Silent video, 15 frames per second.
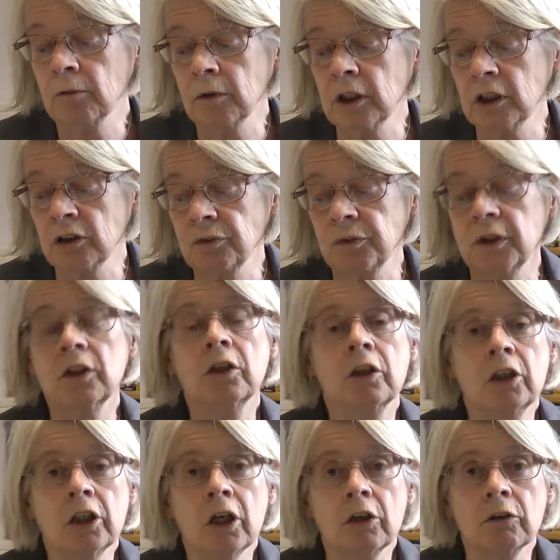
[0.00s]
is the
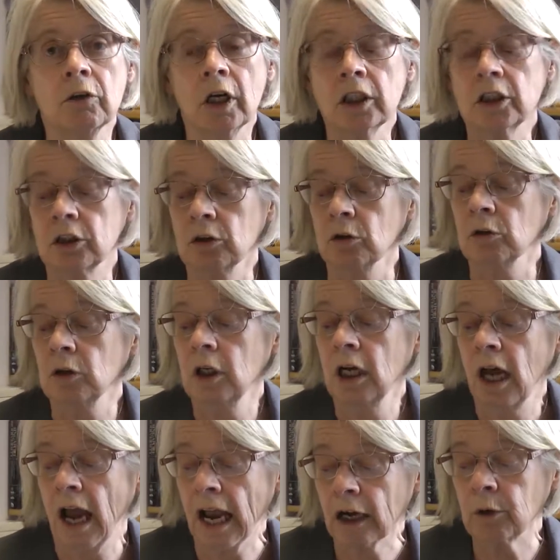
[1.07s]
intergenerational
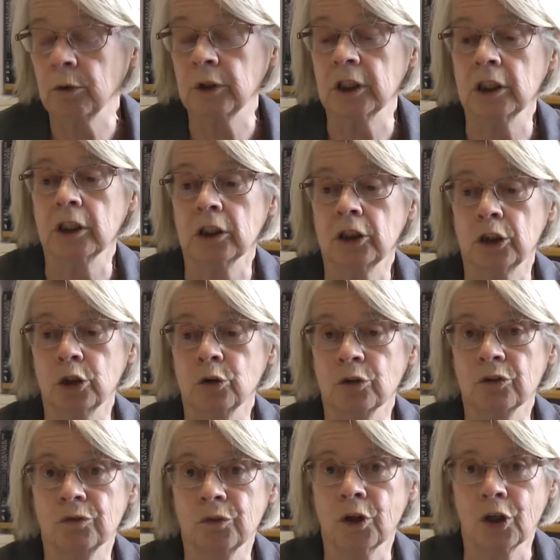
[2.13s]
equity
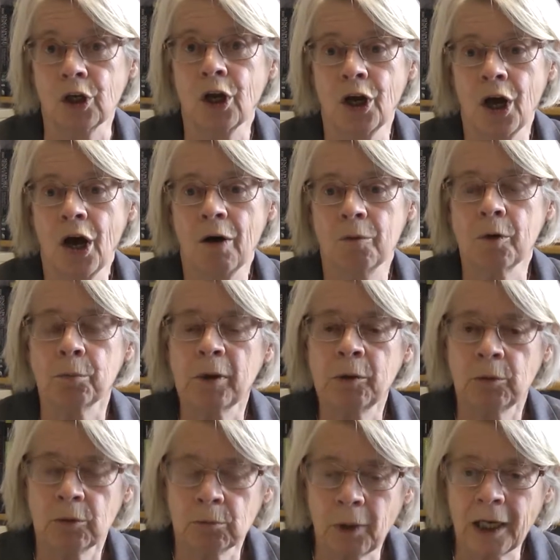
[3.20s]
issues, that
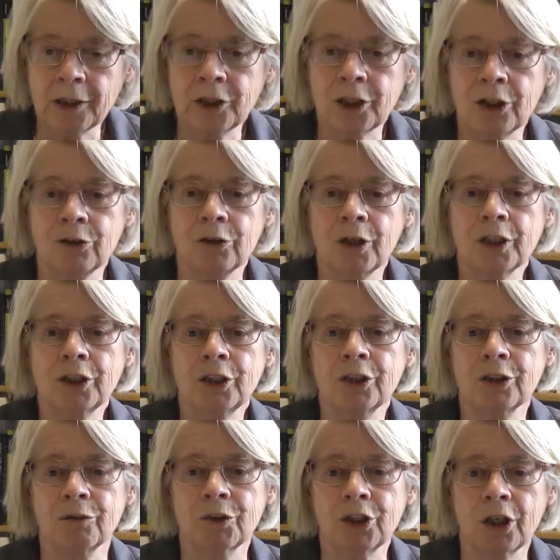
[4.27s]
people of my
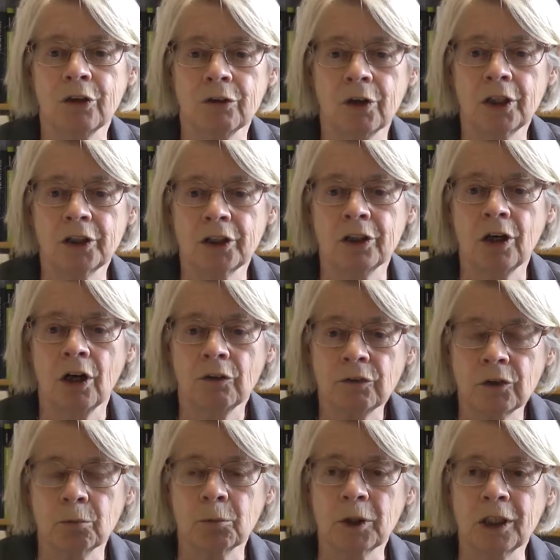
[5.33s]
generation and the generation
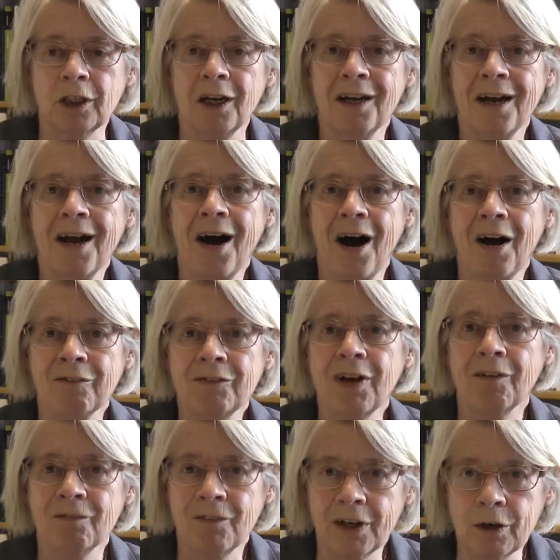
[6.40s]
after me have
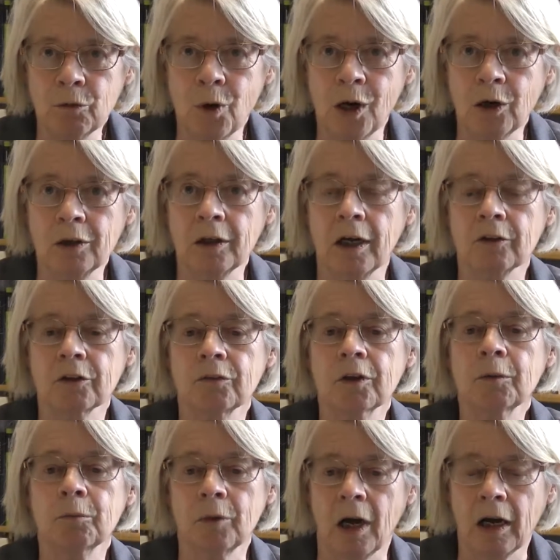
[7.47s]
done very well out of
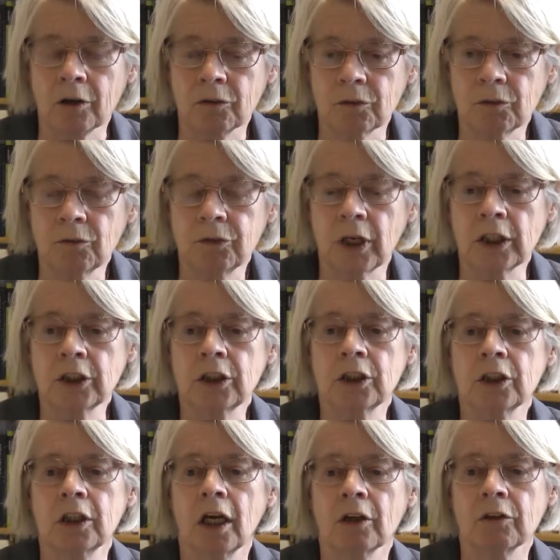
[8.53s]
it, out of
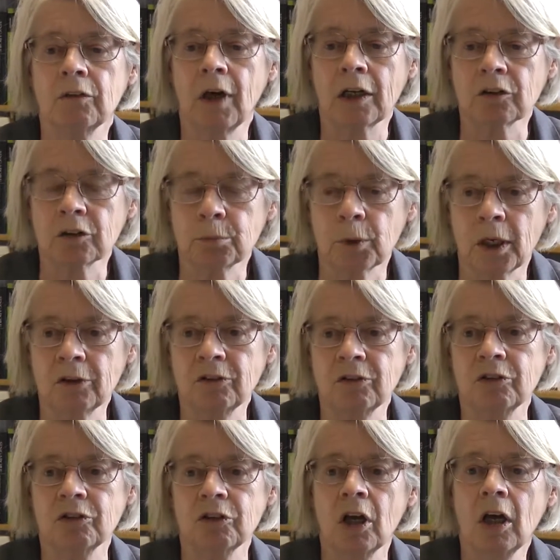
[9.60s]
inflation, out of house
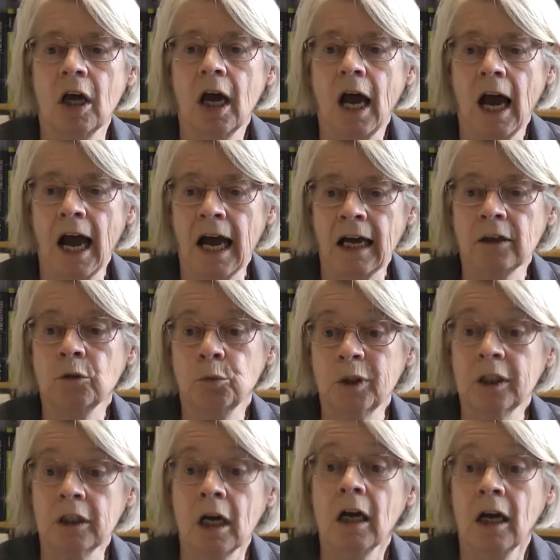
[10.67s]
prices, and
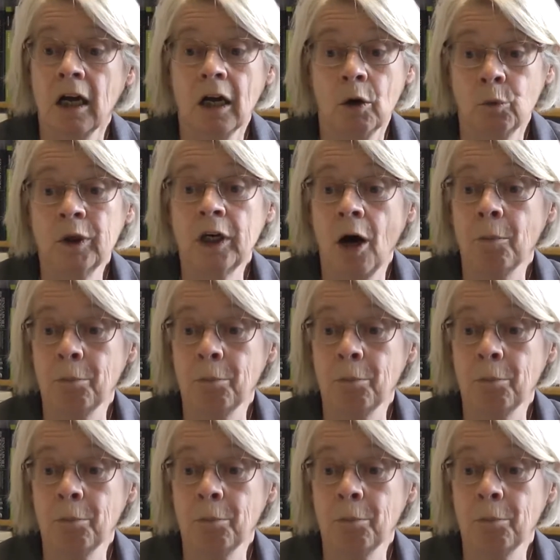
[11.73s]
we are